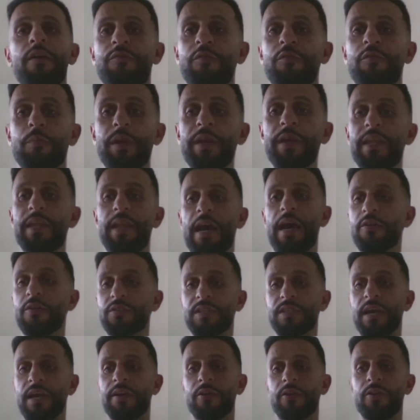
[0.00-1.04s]
if you bring an
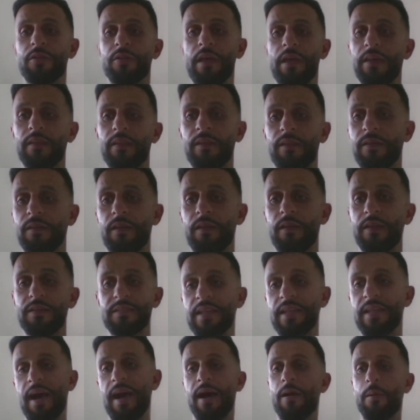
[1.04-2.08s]
outsider that is
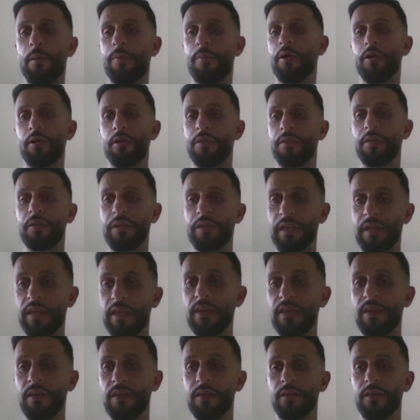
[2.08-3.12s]
not a part of the
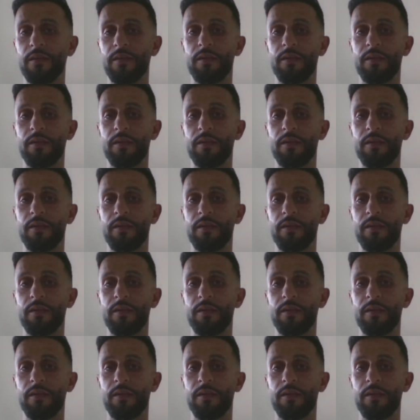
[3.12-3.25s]
league,